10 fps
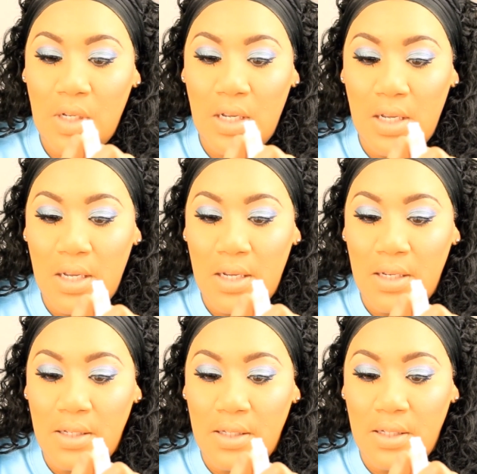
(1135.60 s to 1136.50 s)

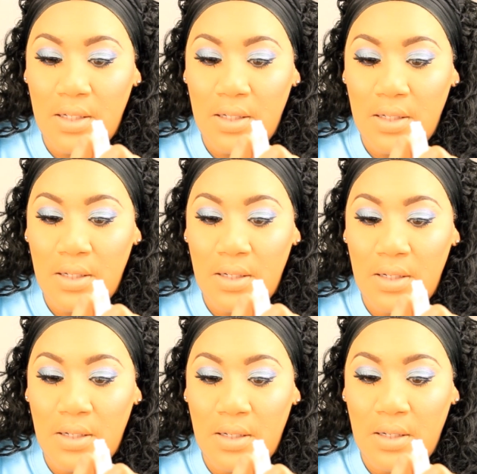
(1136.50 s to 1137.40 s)
and
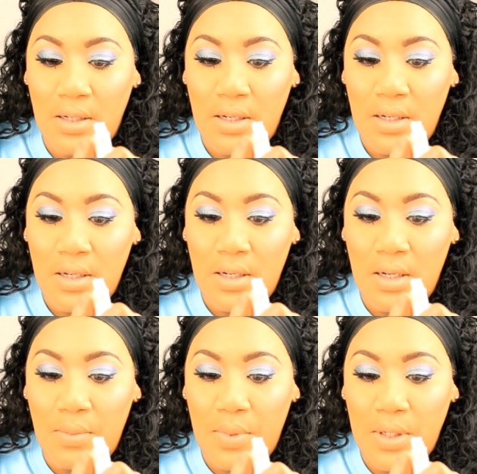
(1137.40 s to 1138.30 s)

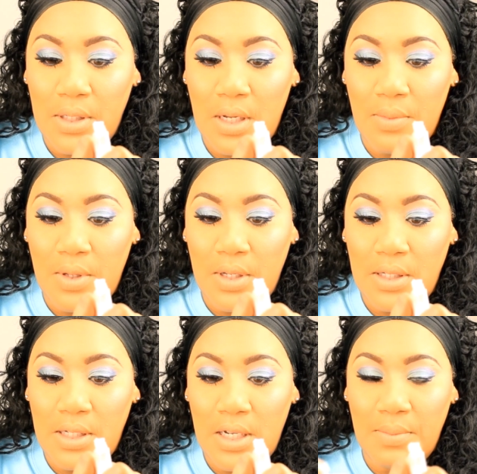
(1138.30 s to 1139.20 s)
I put some on the
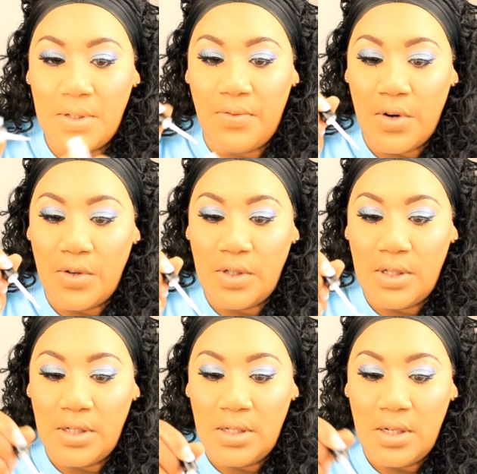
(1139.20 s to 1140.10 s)
tips
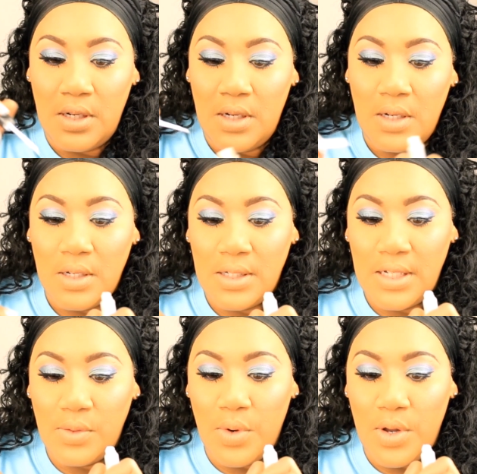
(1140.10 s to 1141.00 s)
first, because
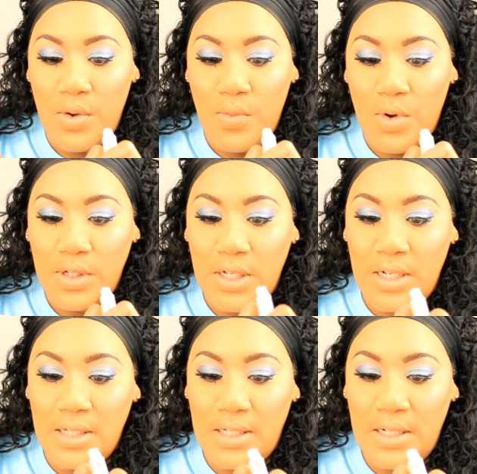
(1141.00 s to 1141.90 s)
that's where you want to
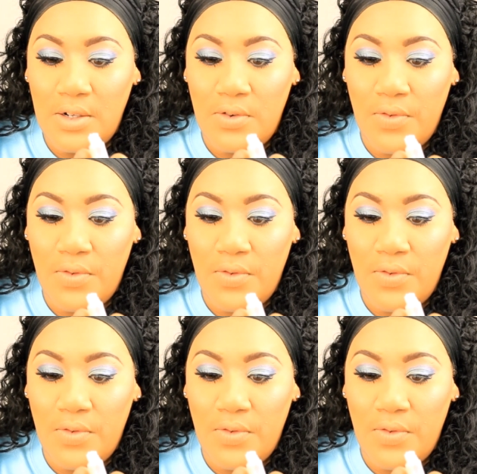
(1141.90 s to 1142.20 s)
conceal